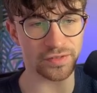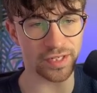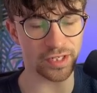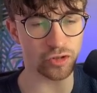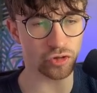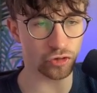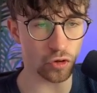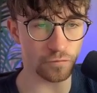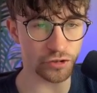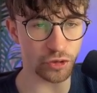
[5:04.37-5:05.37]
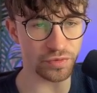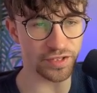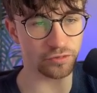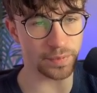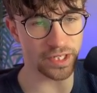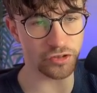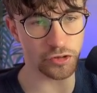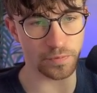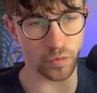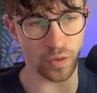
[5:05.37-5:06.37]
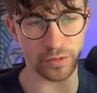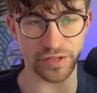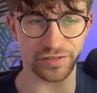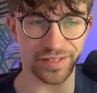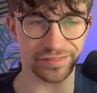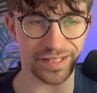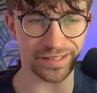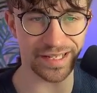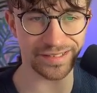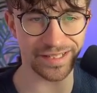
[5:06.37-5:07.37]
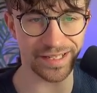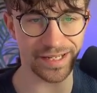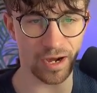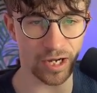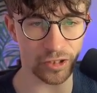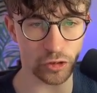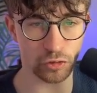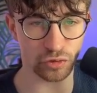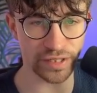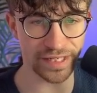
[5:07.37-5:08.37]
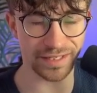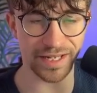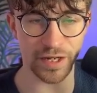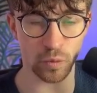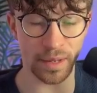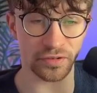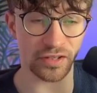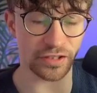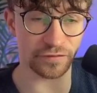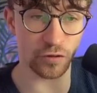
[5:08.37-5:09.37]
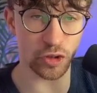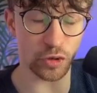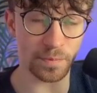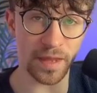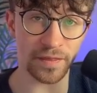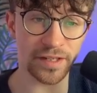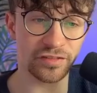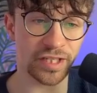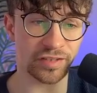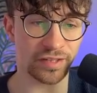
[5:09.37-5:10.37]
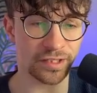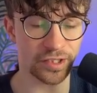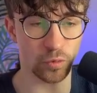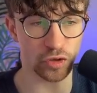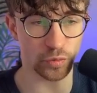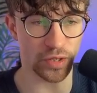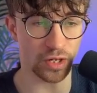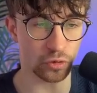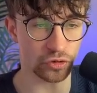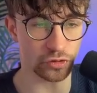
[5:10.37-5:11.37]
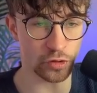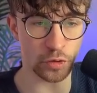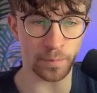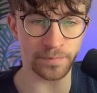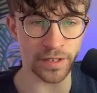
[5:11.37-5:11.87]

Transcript: take us over to this page where it says, let AI create a website for you. And that is exactly what we are going to do.